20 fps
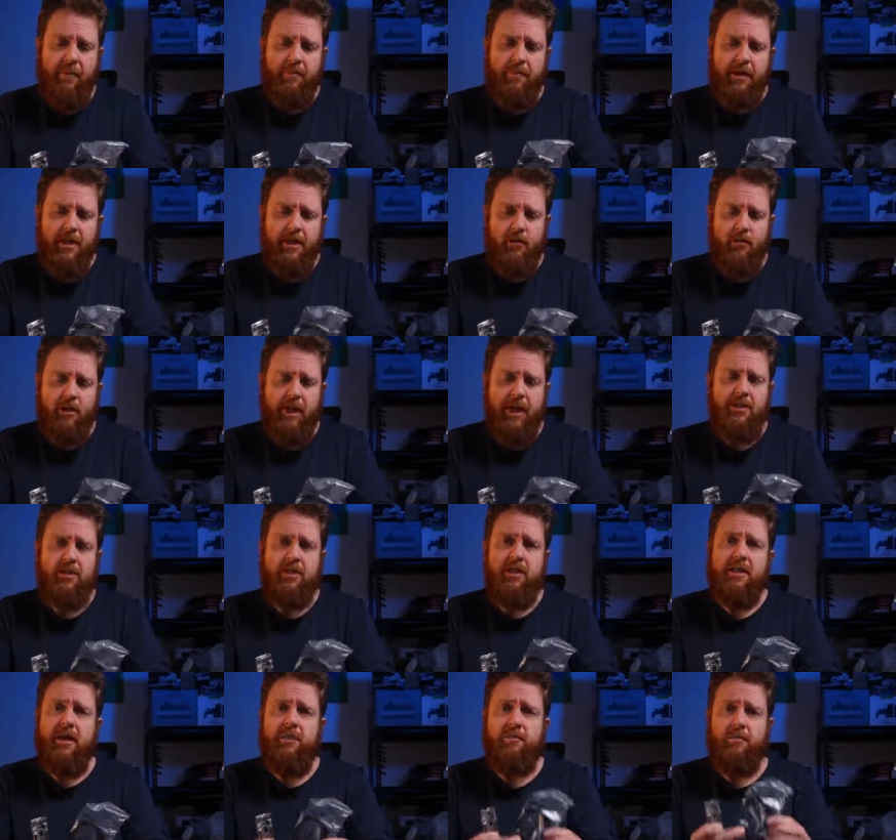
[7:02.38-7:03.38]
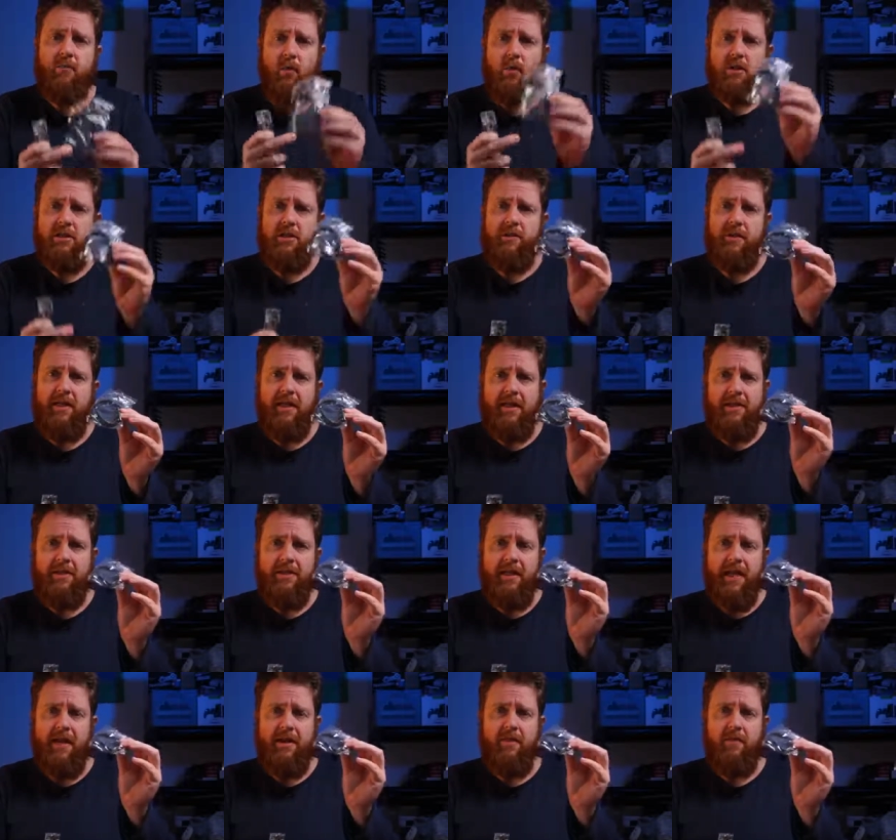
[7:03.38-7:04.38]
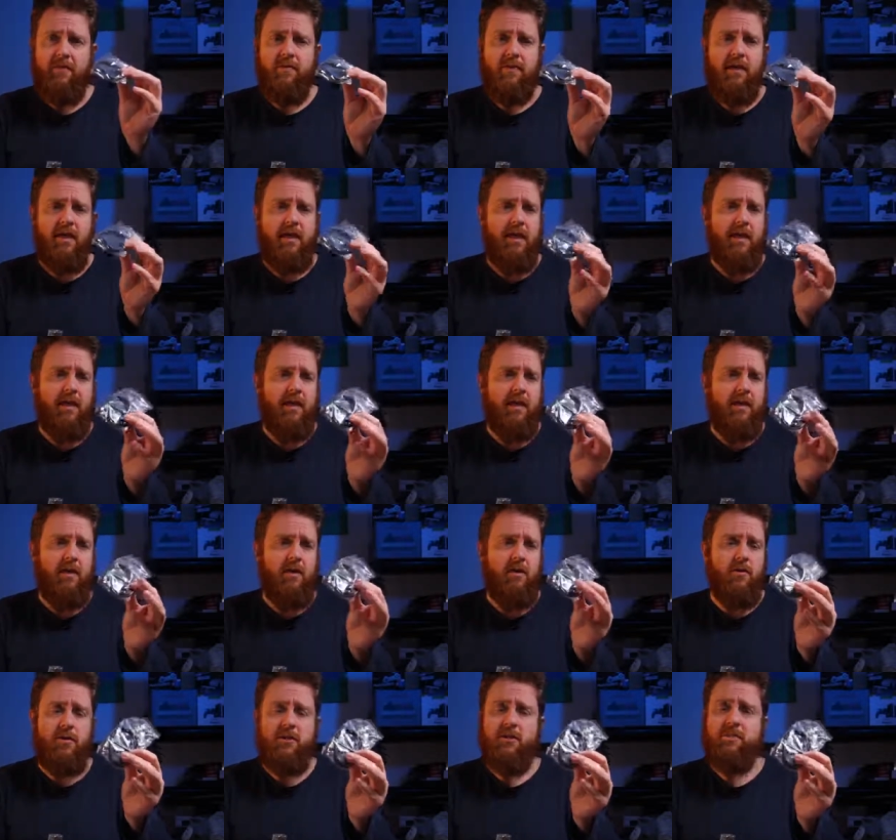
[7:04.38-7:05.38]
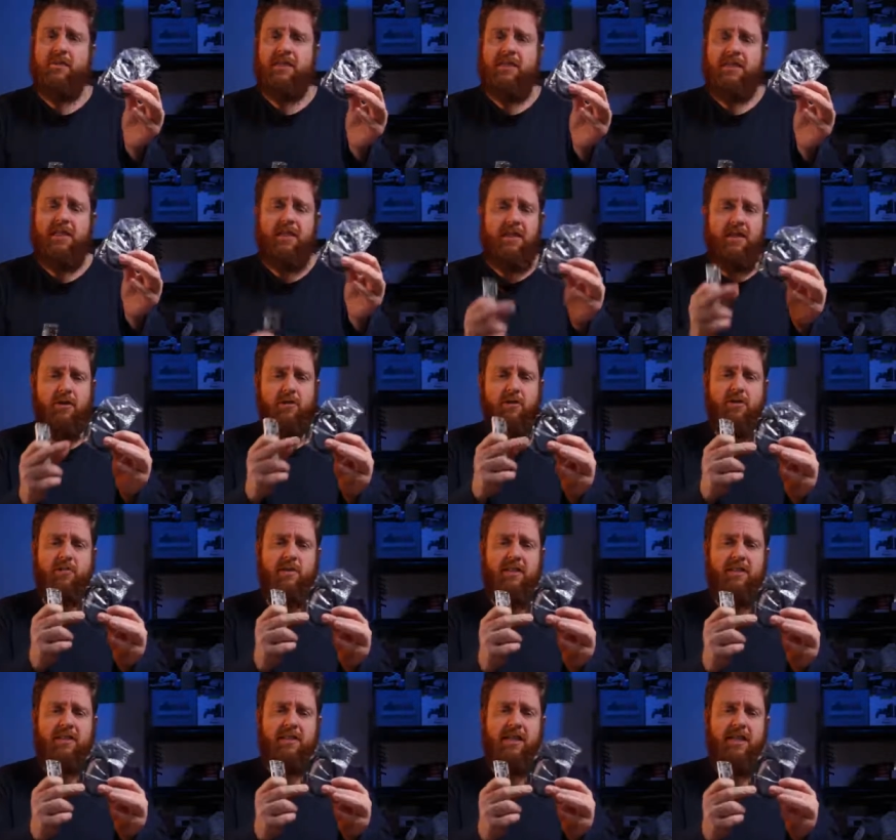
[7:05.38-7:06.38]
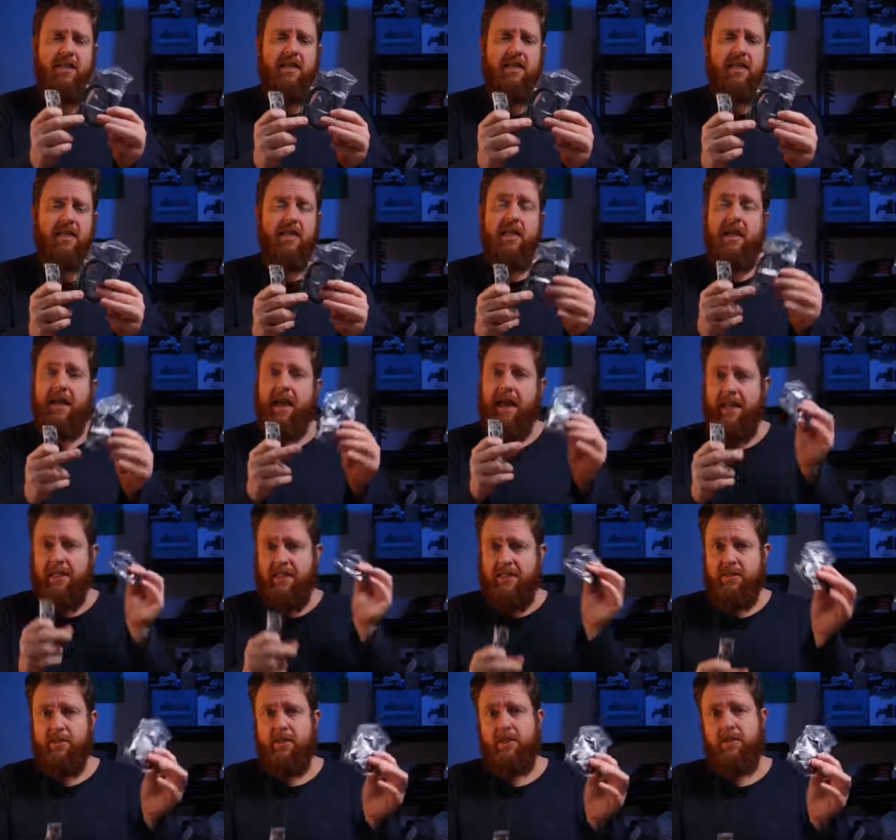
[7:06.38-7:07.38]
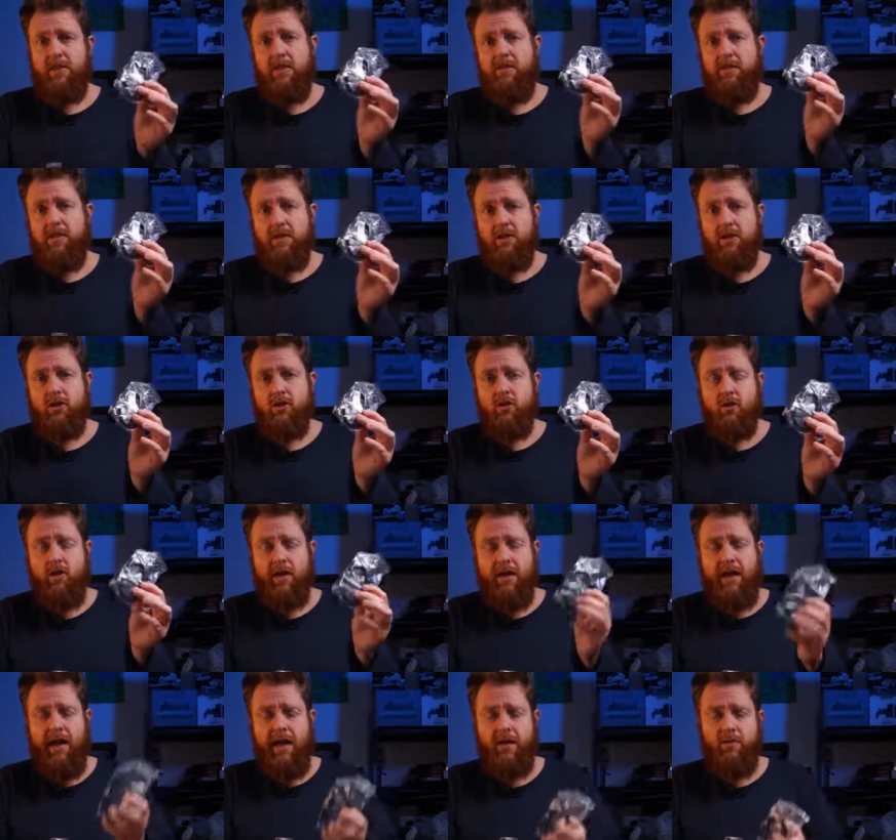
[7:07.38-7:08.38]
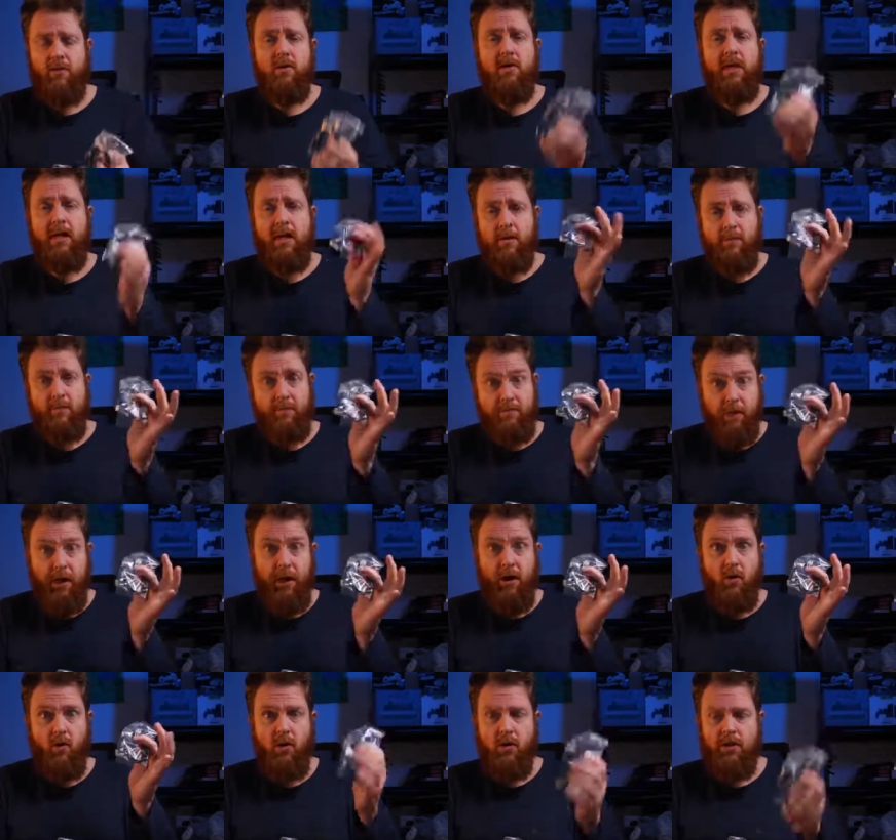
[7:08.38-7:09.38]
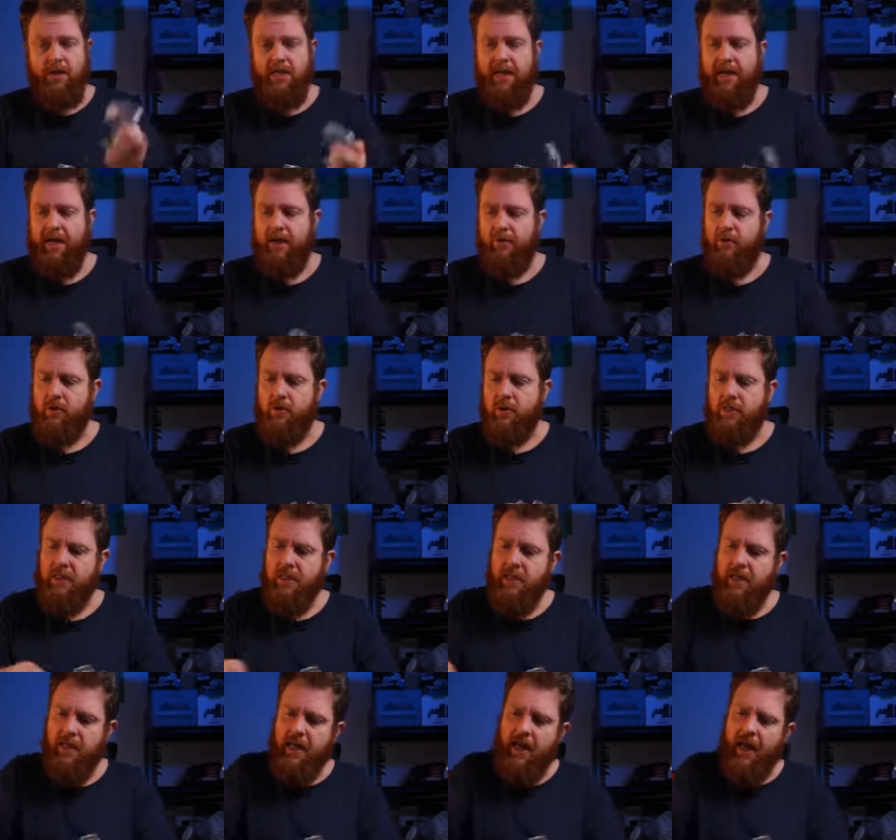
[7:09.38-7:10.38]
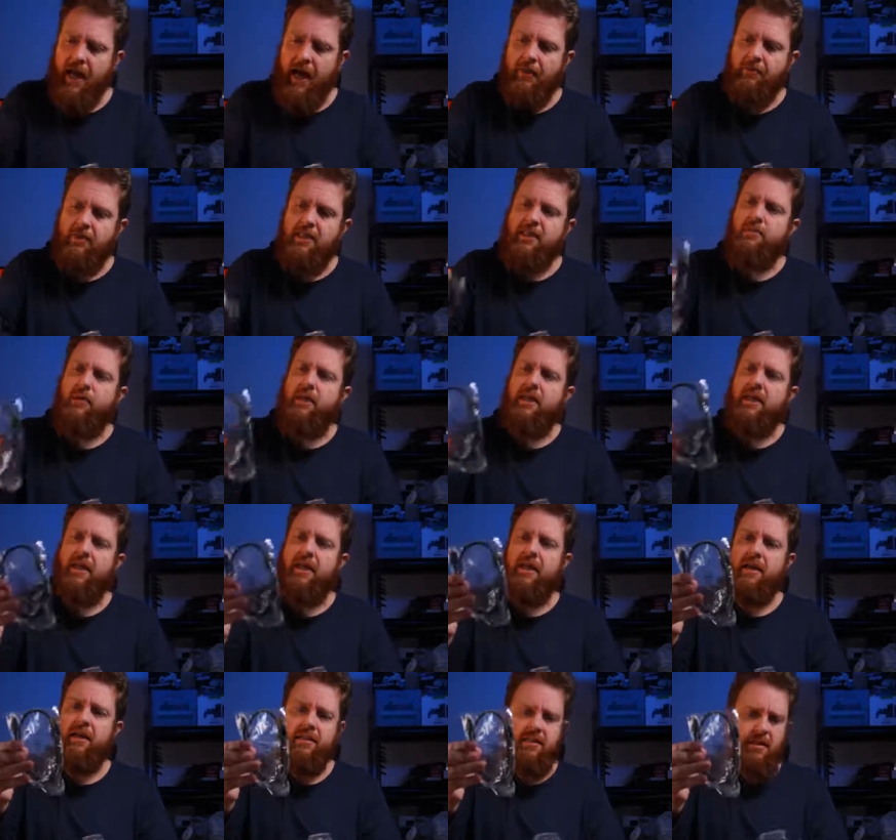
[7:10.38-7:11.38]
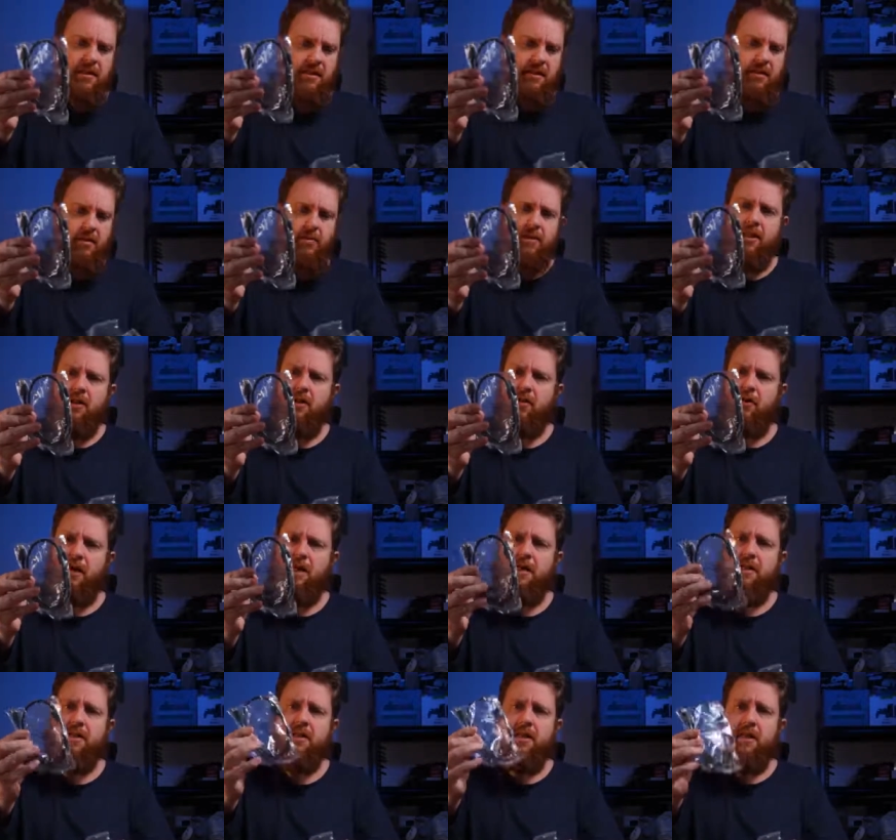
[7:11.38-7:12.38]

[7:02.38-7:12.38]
you'll actually get more speeds out of the USB-C to USB-C, and especially if it's a shorter cable and a better quality cable. This one here, it's a little bit longer.